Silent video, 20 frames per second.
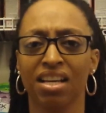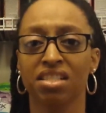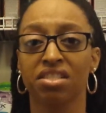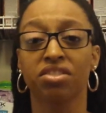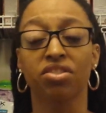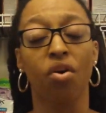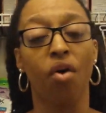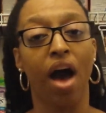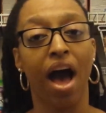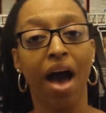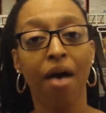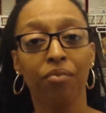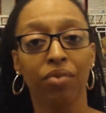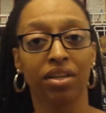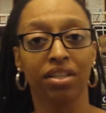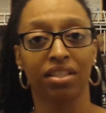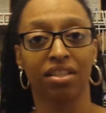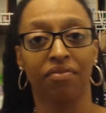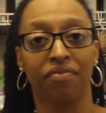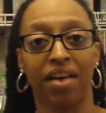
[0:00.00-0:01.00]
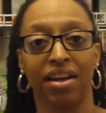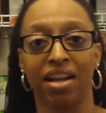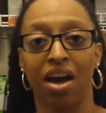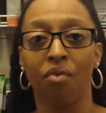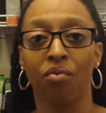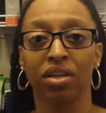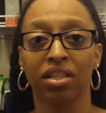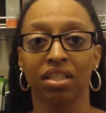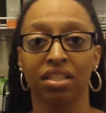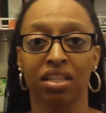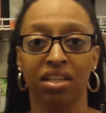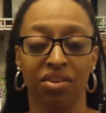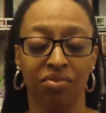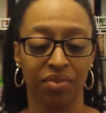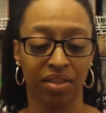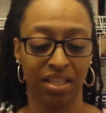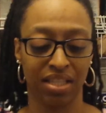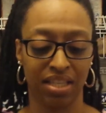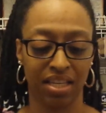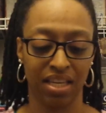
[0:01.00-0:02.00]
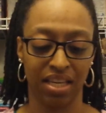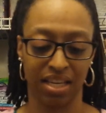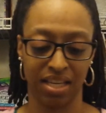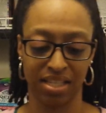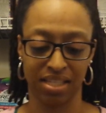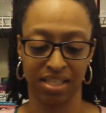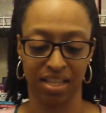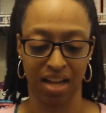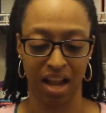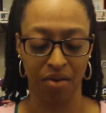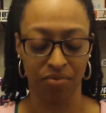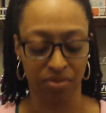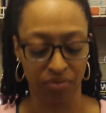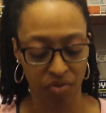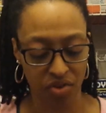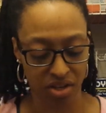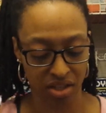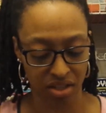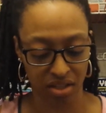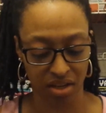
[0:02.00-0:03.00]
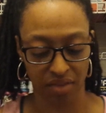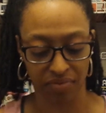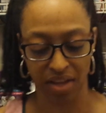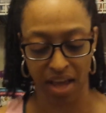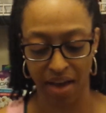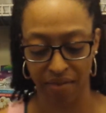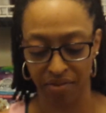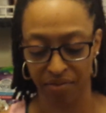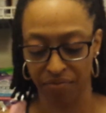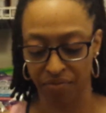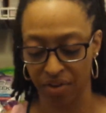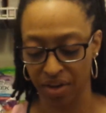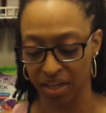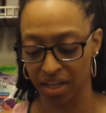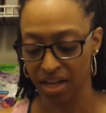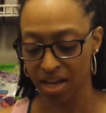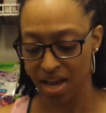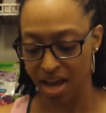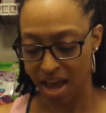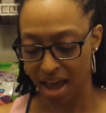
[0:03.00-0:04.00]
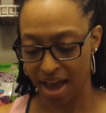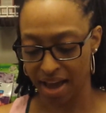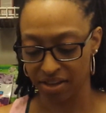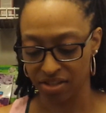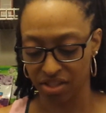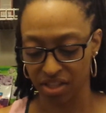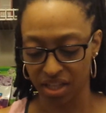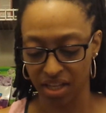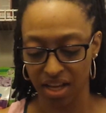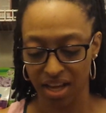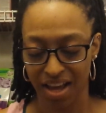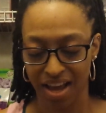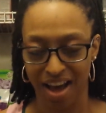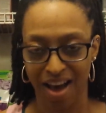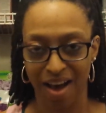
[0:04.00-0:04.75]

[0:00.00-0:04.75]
So I wanted to find out what the deal with the tea is, and I was fortunate enough to have a friend actually